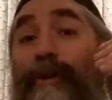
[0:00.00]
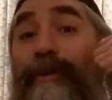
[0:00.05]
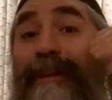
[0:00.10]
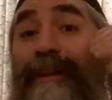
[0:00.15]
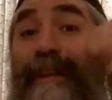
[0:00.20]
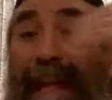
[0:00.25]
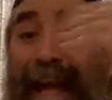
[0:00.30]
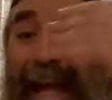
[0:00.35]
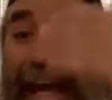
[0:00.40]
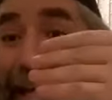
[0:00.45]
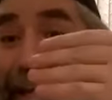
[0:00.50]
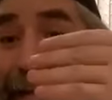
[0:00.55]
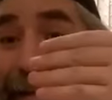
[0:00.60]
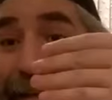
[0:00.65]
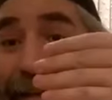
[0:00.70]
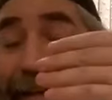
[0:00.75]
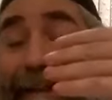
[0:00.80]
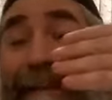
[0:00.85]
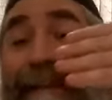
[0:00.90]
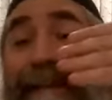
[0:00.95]
the
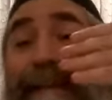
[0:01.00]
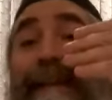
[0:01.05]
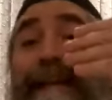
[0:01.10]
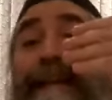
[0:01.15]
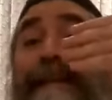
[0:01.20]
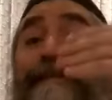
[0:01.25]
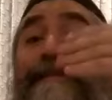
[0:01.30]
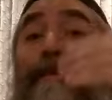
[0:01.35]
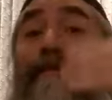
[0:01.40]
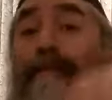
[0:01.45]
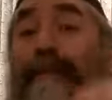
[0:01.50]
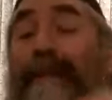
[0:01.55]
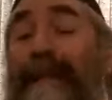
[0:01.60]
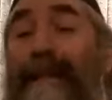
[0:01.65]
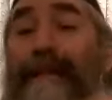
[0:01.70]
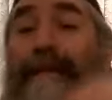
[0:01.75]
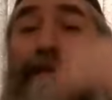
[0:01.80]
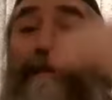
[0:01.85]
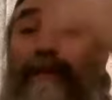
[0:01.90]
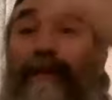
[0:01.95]
end, it's a
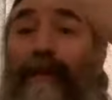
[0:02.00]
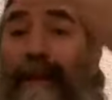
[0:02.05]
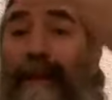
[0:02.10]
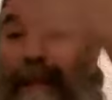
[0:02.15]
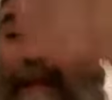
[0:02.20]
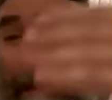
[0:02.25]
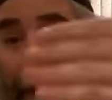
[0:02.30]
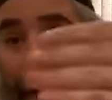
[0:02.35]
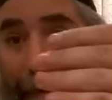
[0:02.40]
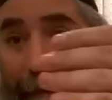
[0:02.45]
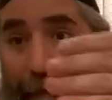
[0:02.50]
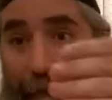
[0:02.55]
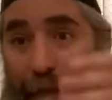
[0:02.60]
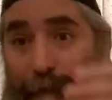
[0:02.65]
means to the end.